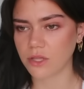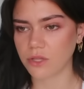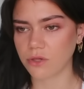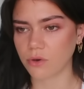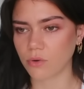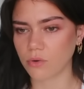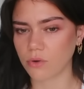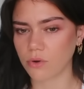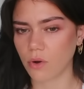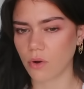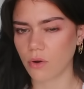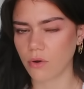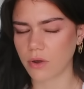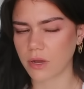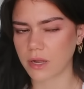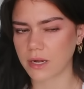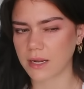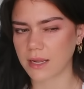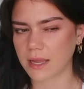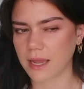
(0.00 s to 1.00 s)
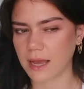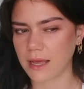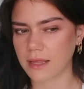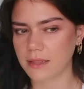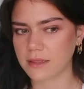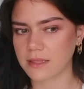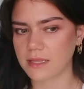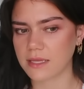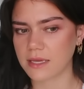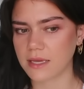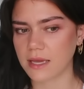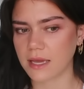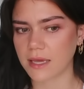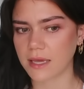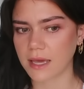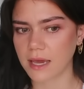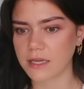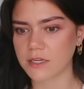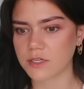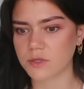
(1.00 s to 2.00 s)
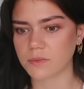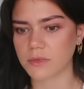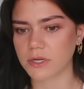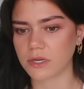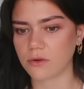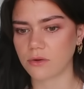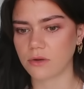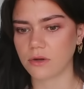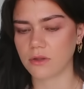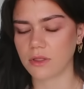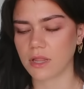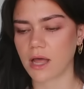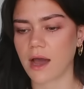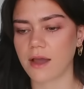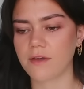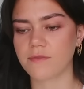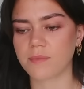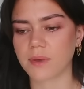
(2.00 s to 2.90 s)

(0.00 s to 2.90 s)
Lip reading: you're not going to get the engagement on your life,